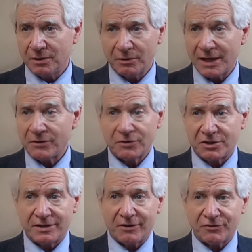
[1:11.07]
The lender
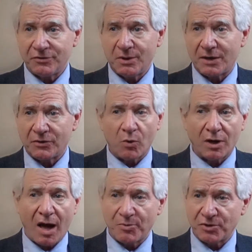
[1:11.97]
just tells you got the one
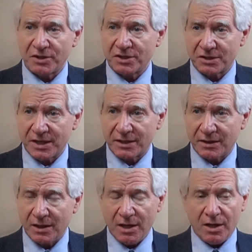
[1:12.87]
option, this is it.
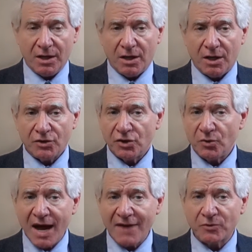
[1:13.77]
So you
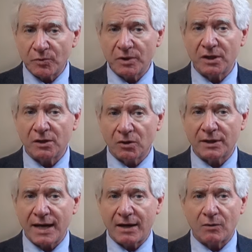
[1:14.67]
have to really
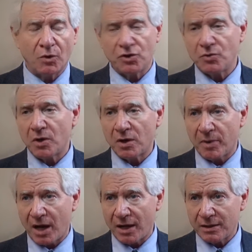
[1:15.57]
look at what you want to
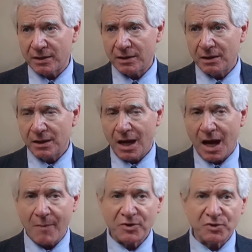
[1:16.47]
buy,
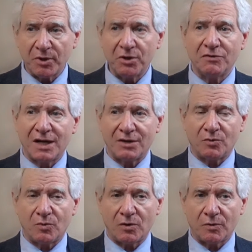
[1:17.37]
how much money you've got to
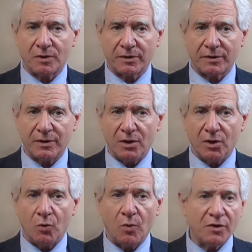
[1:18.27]
work with,
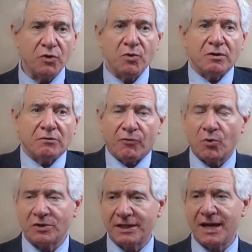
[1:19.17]
whether you can
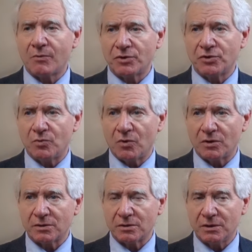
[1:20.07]
afford to get what you
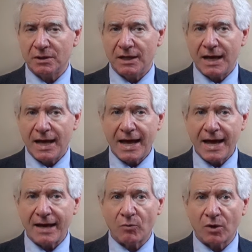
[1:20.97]
want,
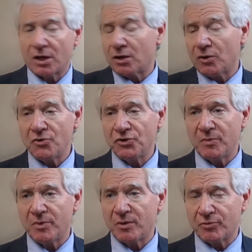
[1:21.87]
and what kind of loans you
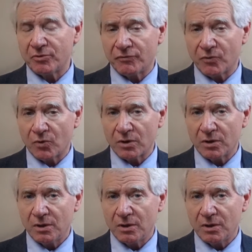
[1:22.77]
can be approved for.